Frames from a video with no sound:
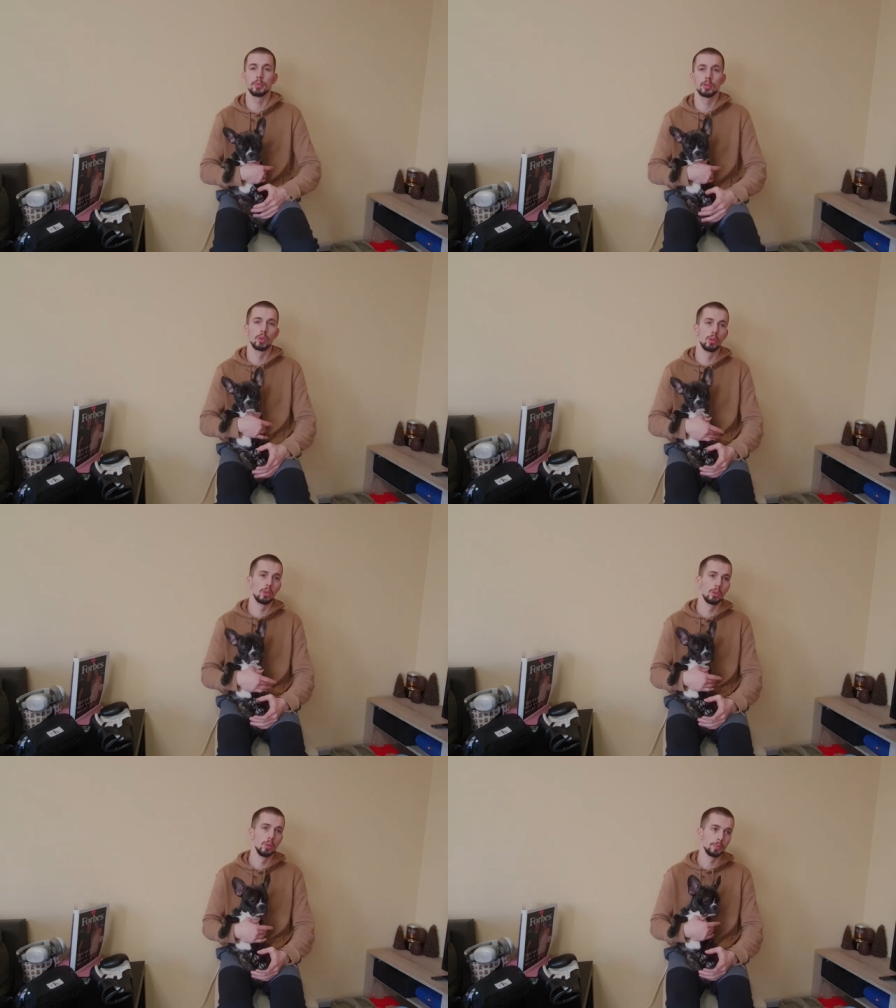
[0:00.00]

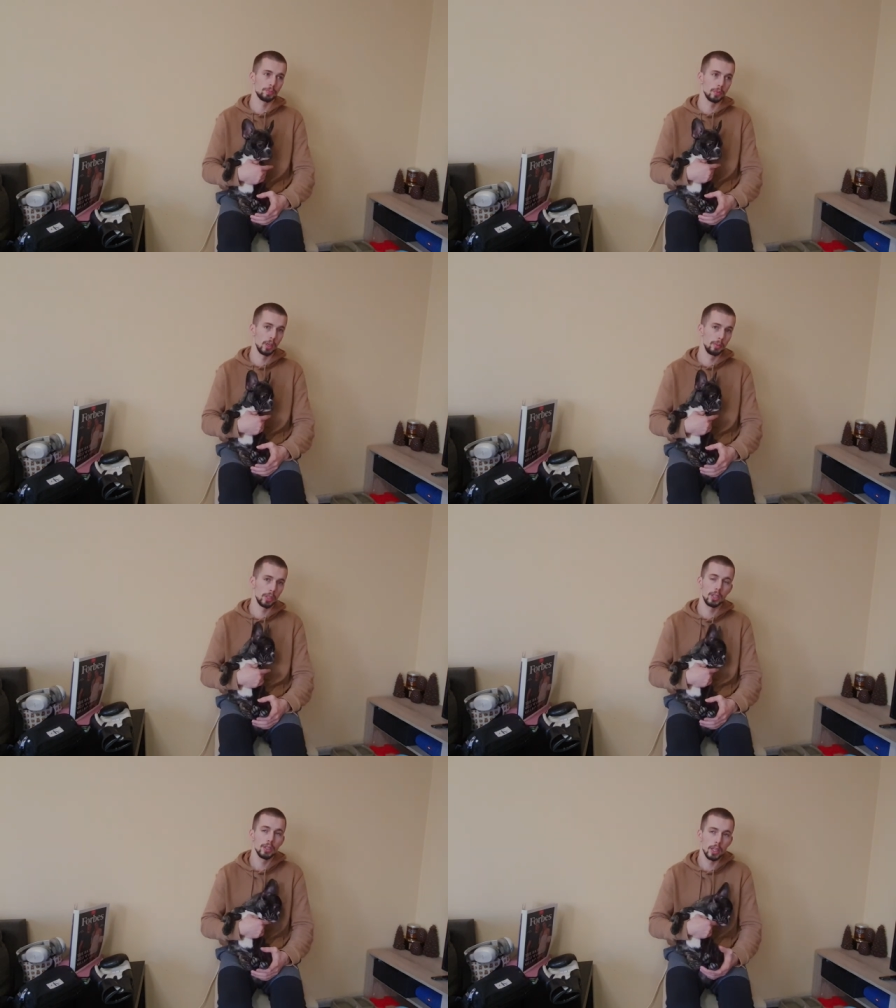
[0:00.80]
So, I mean,
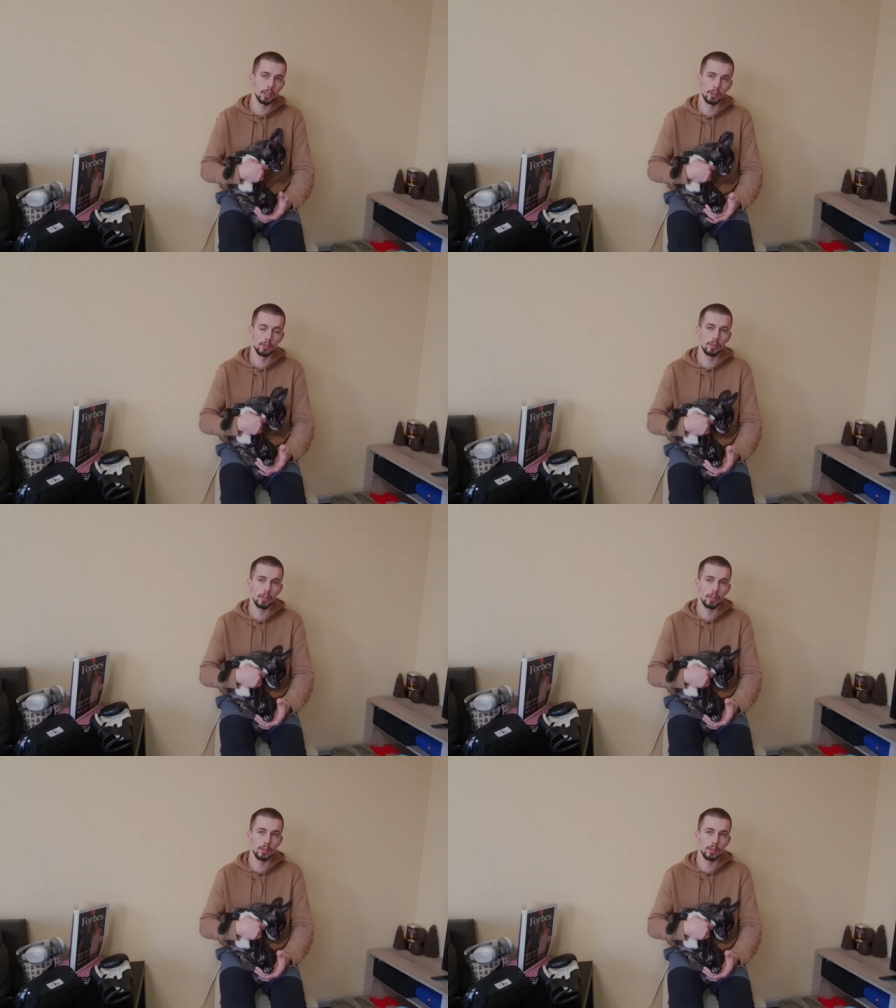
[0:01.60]
he's not